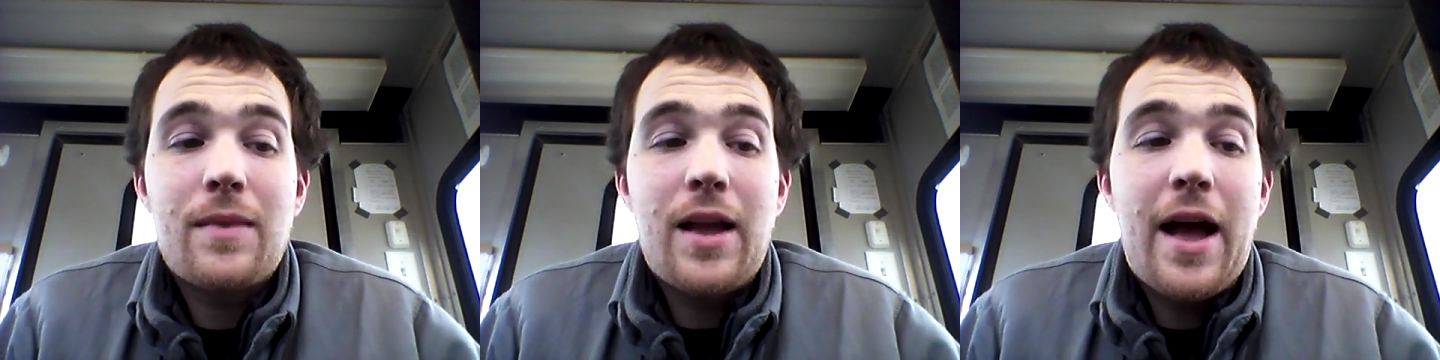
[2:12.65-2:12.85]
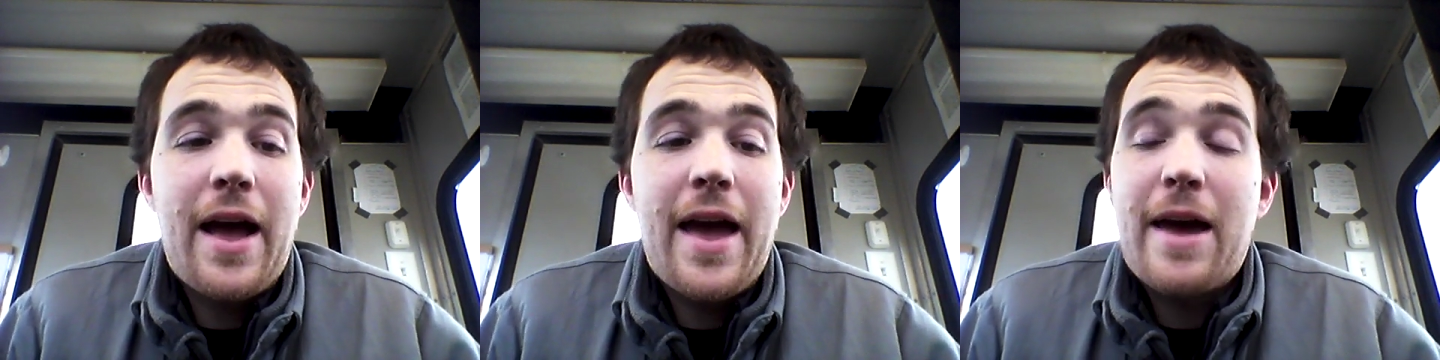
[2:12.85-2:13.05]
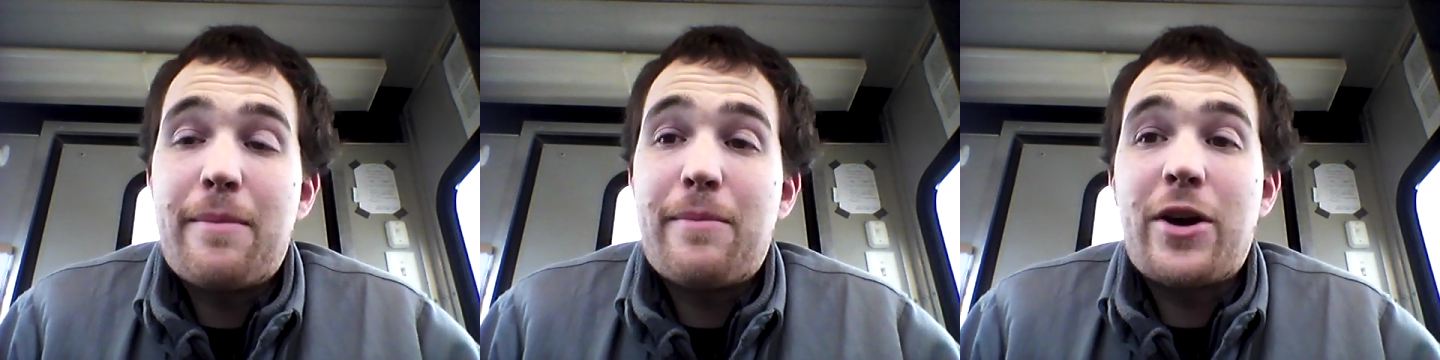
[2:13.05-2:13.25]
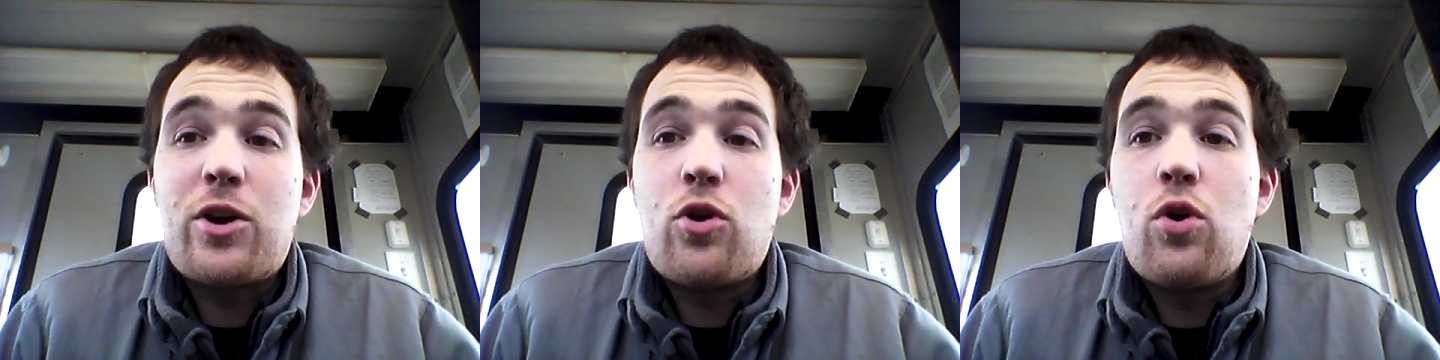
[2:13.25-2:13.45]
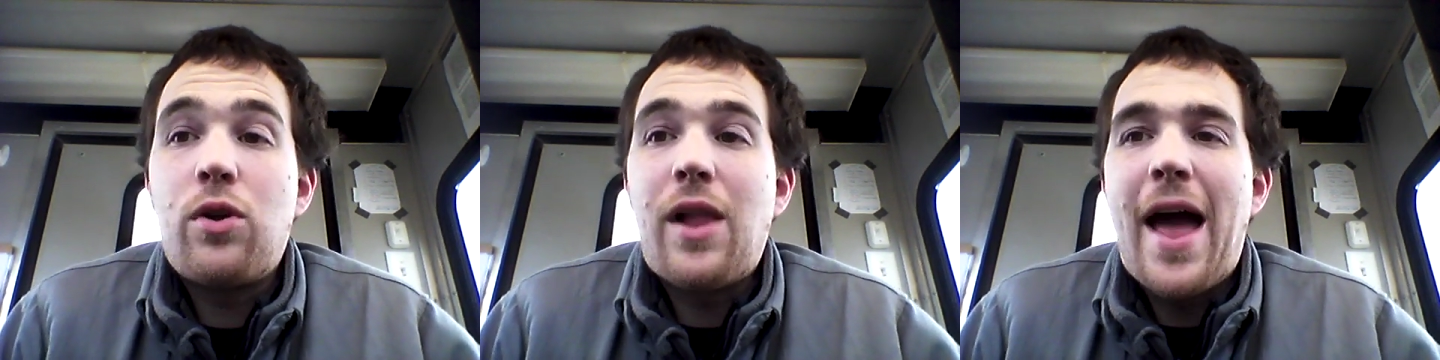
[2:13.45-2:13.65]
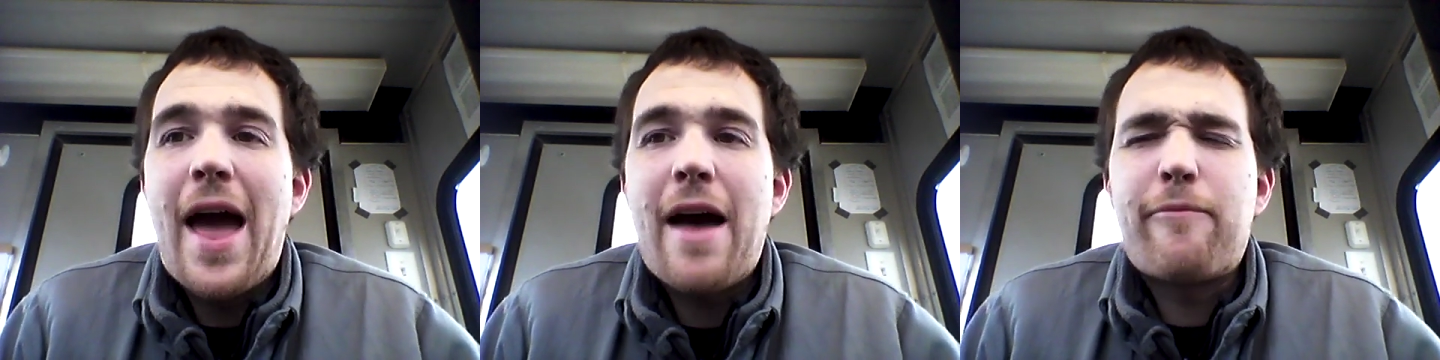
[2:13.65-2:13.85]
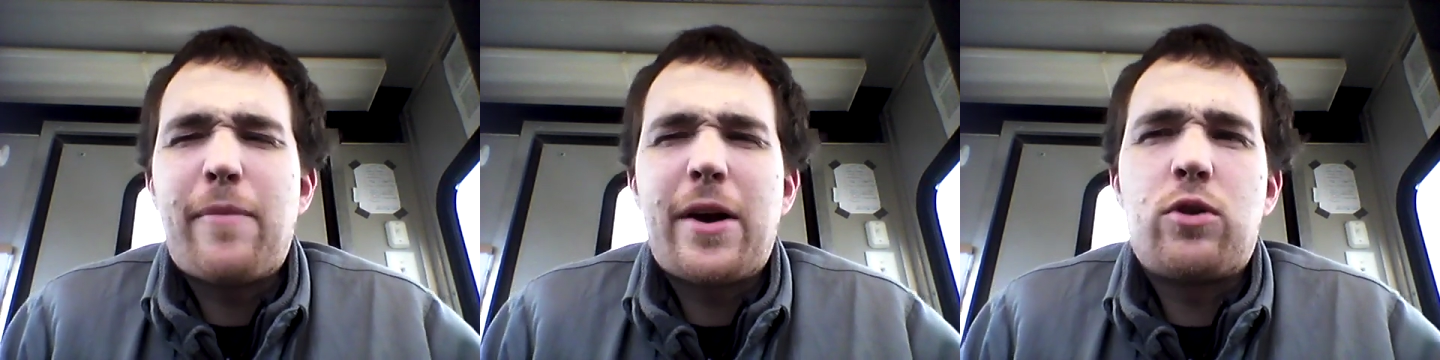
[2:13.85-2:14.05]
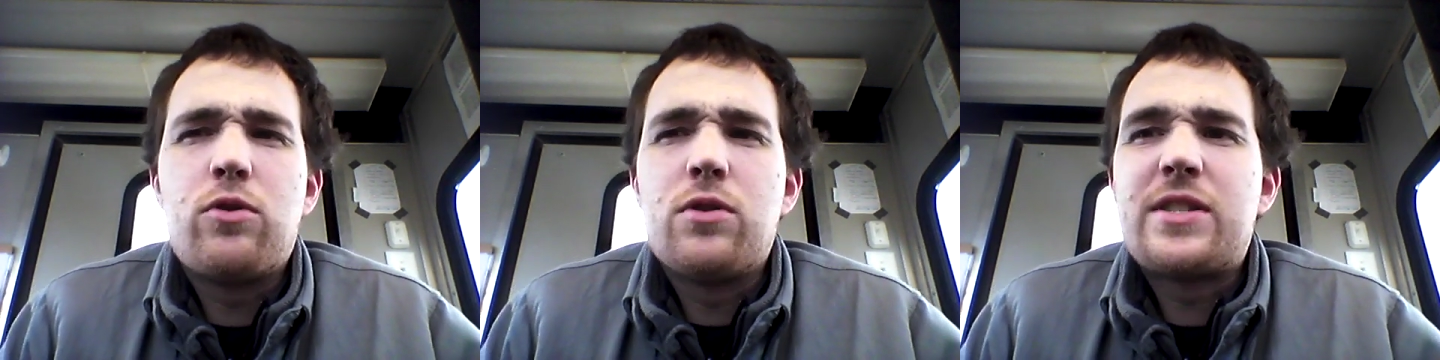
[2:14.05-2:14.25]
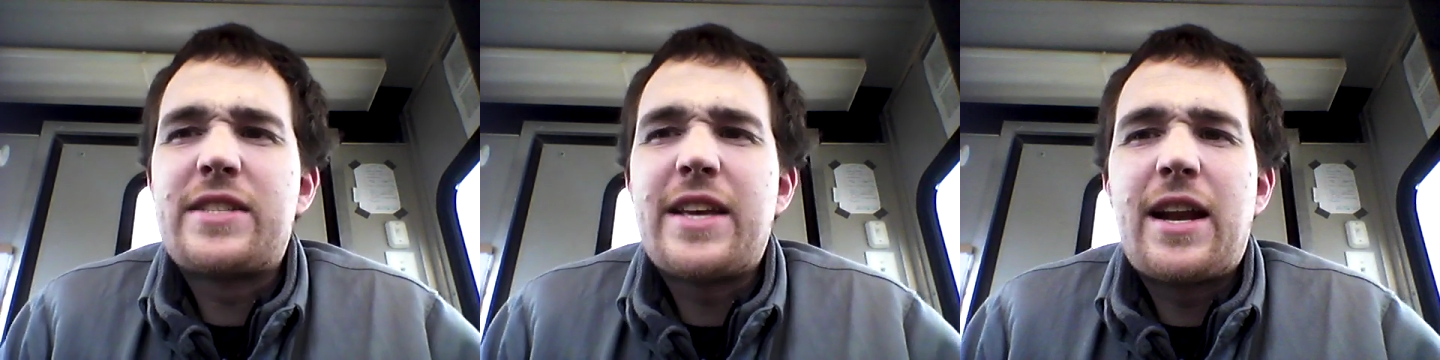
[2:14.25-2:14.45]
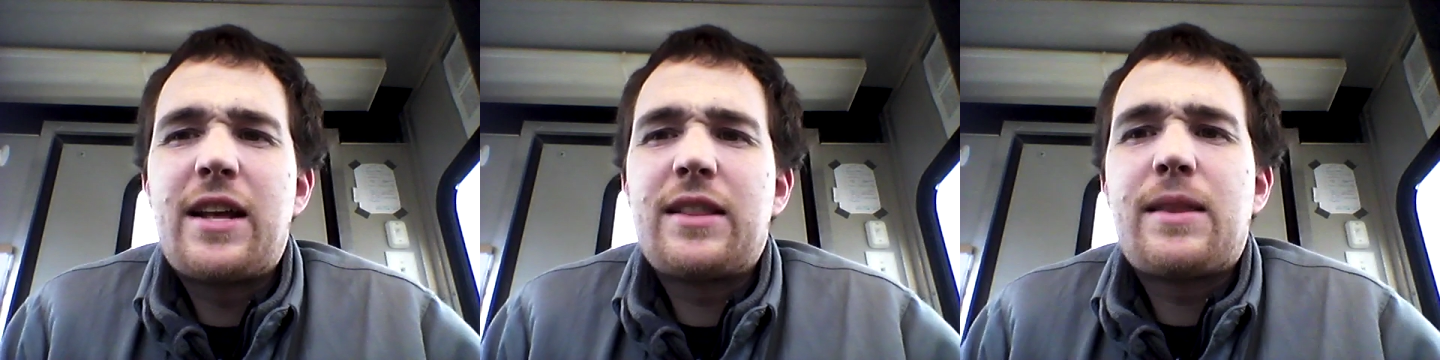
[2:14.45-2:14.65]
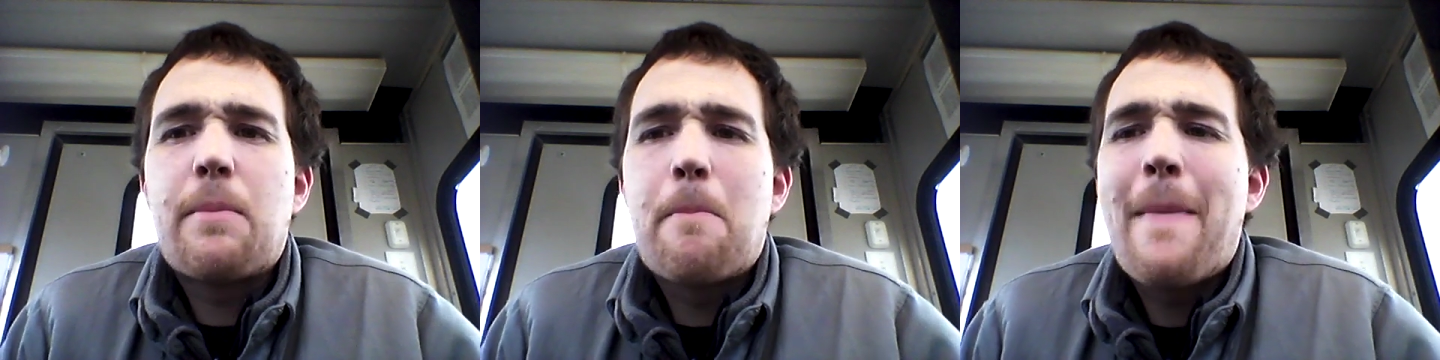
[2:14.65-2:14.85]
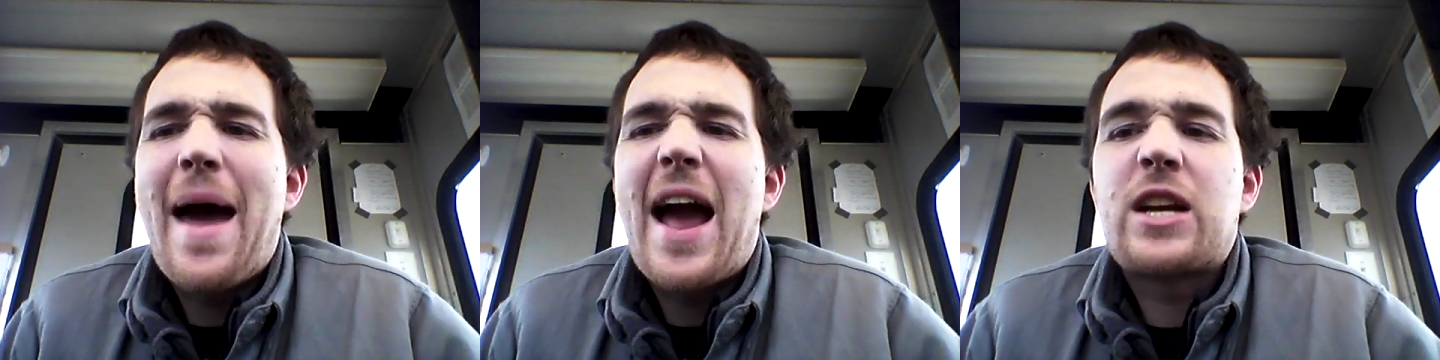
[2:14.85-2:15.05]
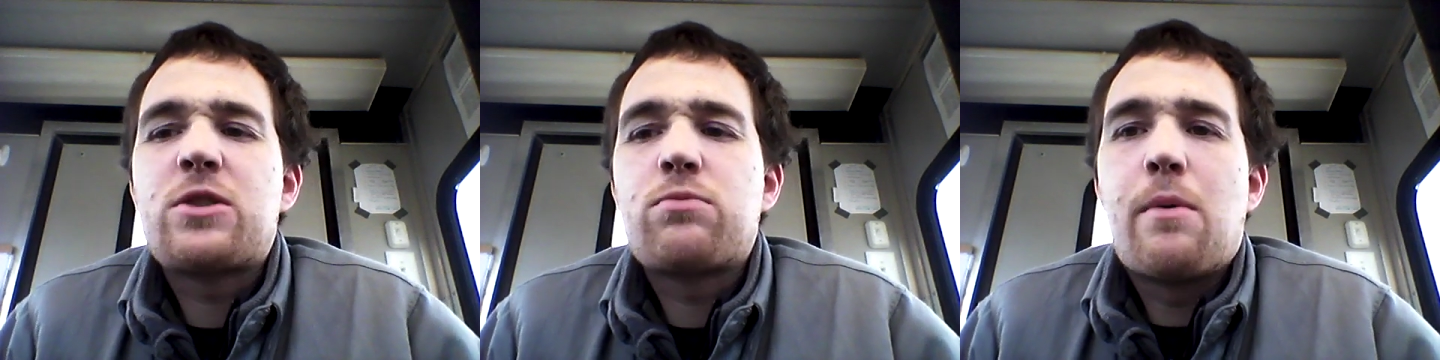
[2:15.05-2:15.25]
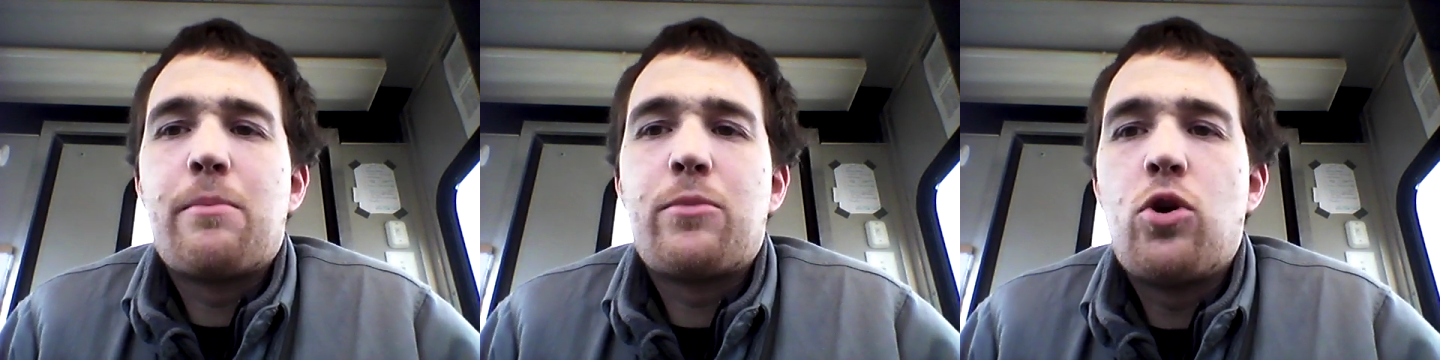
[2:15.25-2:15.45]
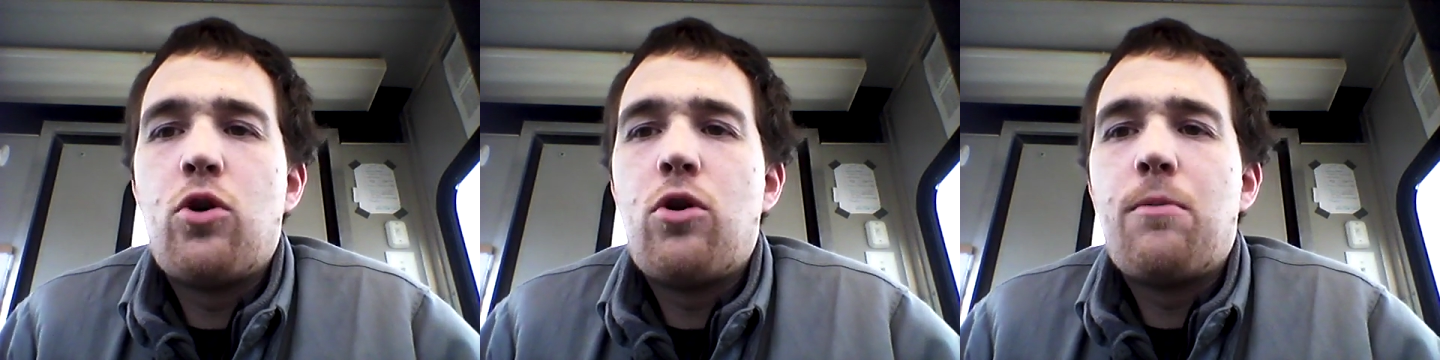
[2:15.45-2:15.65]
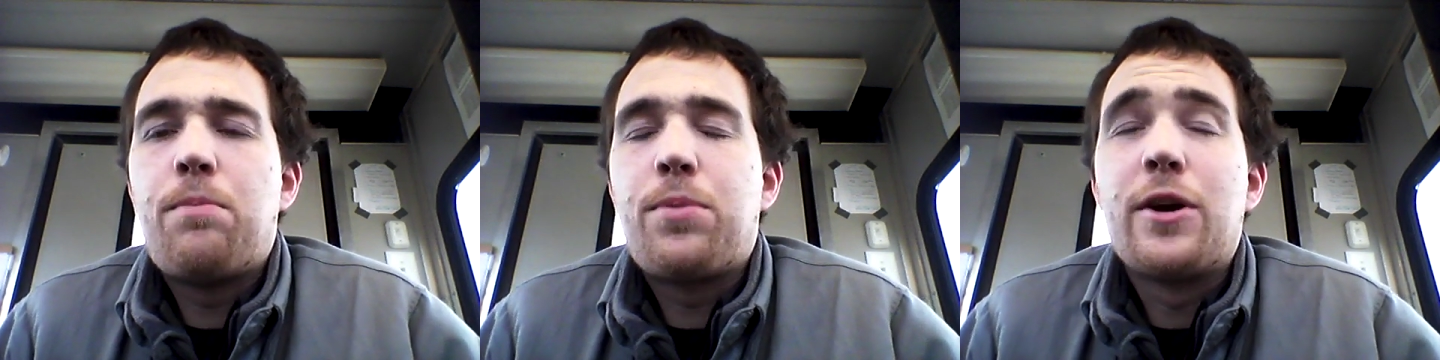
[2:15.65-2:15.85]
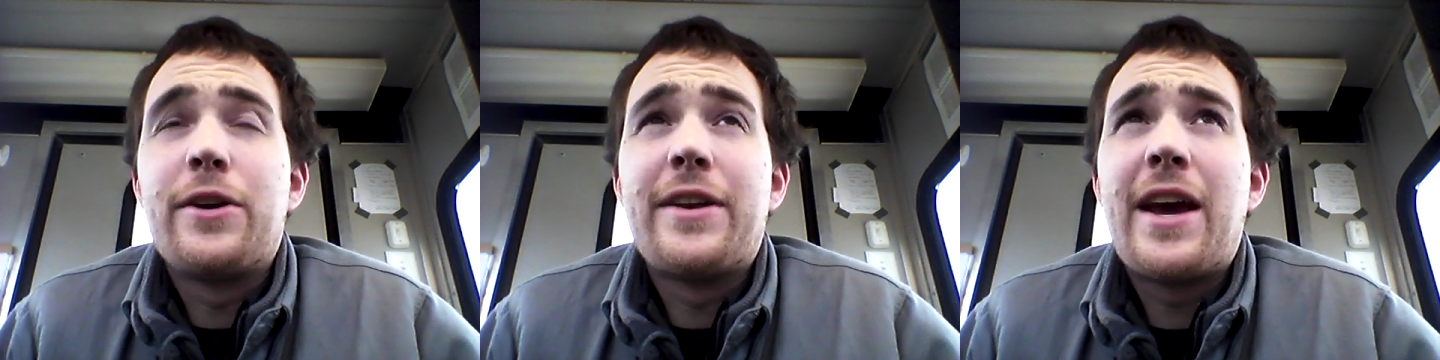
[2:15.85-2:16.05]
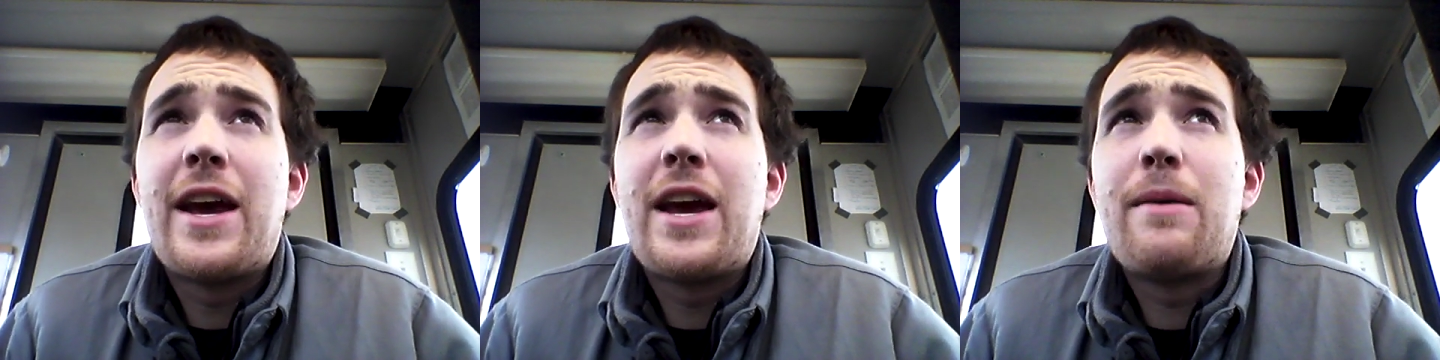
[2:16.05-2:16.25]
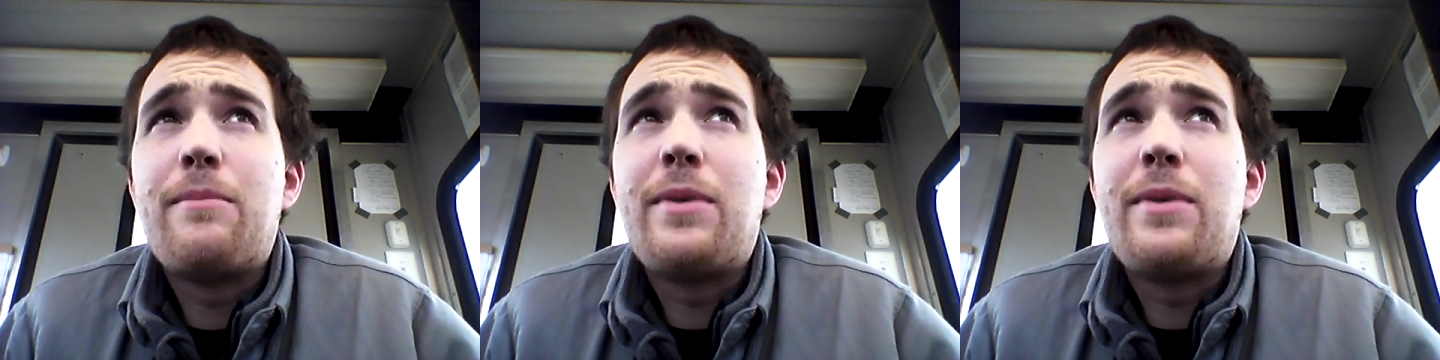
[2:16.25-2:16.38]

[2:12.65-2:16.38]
I had my goal. I have my goal set at the maximum goal per day,